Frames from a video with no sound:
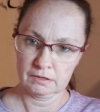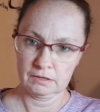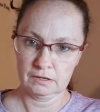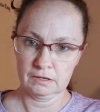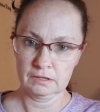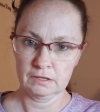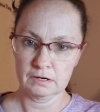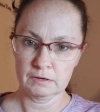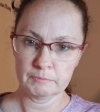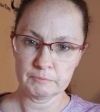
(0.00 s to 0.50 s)

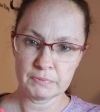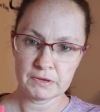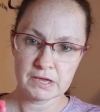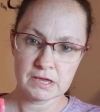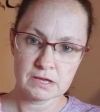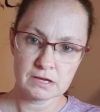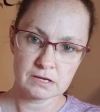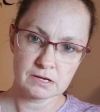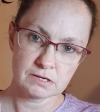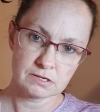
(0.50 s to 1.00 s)
and then a
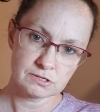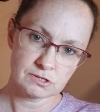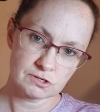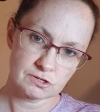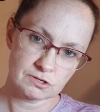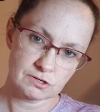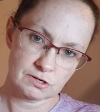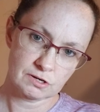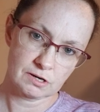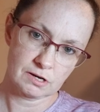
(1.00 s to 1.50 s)

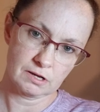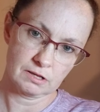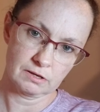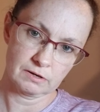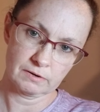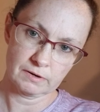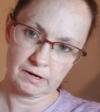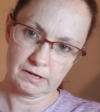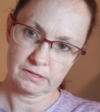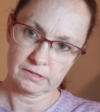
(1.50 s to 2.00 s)
pinkish
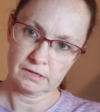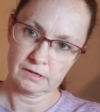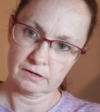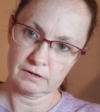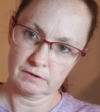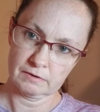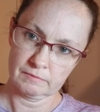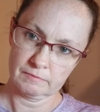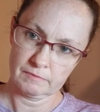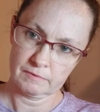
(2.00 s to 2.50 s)
color right there.